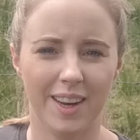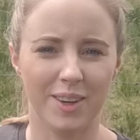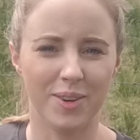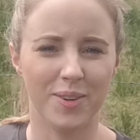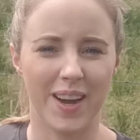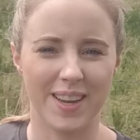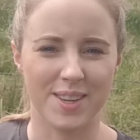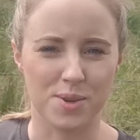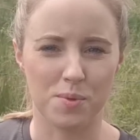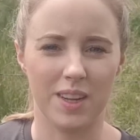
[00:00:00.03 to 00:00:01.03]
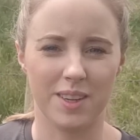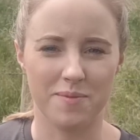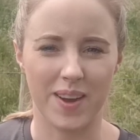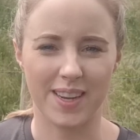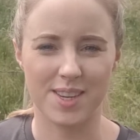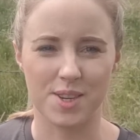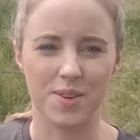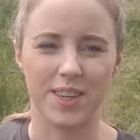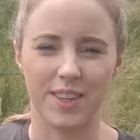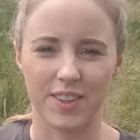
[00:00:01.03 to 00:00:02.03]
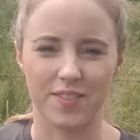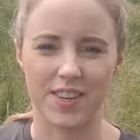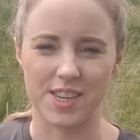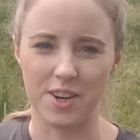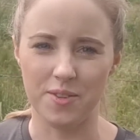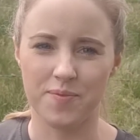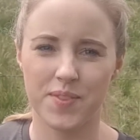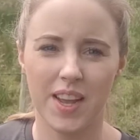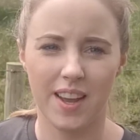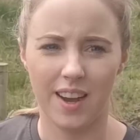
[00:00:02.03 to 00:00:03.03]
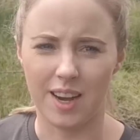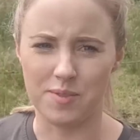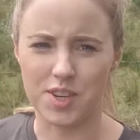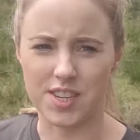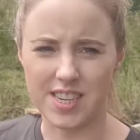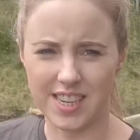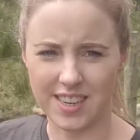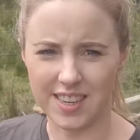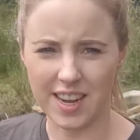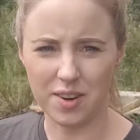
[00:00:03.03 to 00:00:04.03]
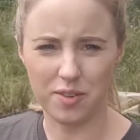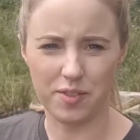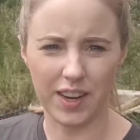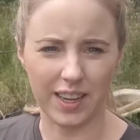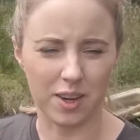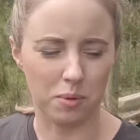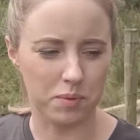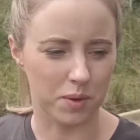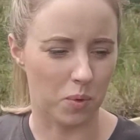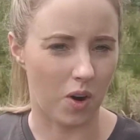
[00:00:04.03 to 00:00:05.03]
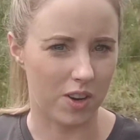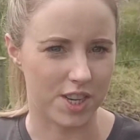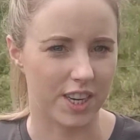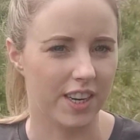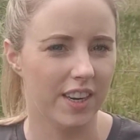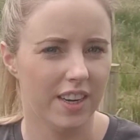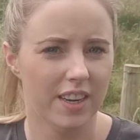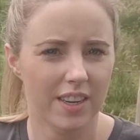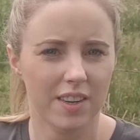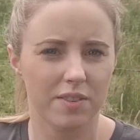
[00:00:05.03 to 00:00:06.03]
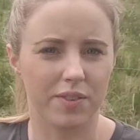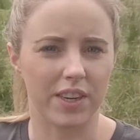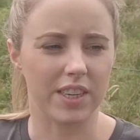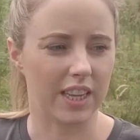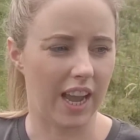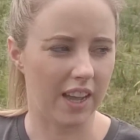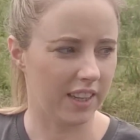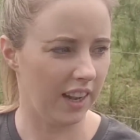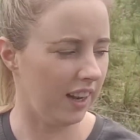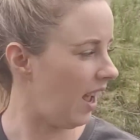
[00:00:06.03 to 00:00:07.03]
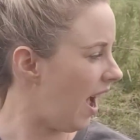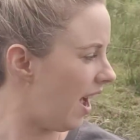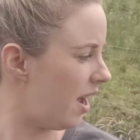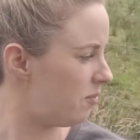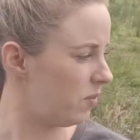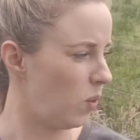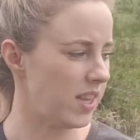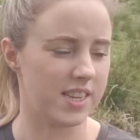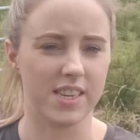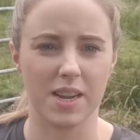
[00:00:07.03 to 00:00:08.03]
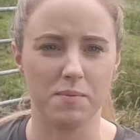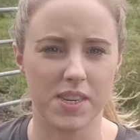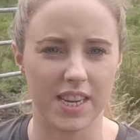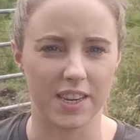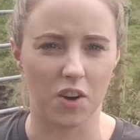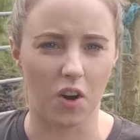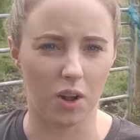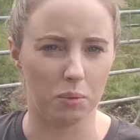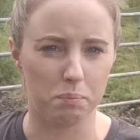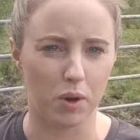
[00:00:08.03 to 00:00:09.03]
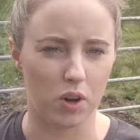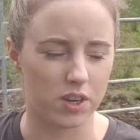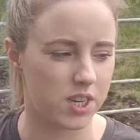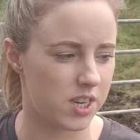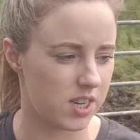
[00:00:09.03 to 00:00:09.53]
Hello and welcome back to another video. I'm just here now filling up the water for the cattle. Wasn't empty at all, but